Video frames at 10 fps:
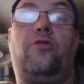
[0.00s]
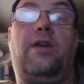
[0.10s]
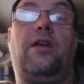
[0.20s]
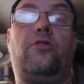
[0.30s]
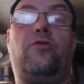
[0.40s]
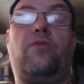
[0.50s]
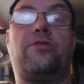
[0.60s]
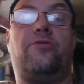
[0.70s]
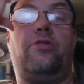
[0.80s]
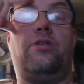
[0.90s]
you can use
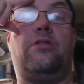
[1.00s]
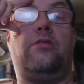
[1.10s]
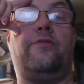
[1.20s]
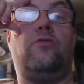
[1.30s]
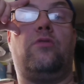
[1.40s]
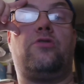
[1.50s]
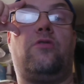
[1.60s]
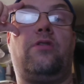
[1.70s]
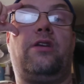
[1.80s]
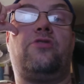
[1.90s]
Western Union if you want
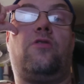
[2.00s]
to get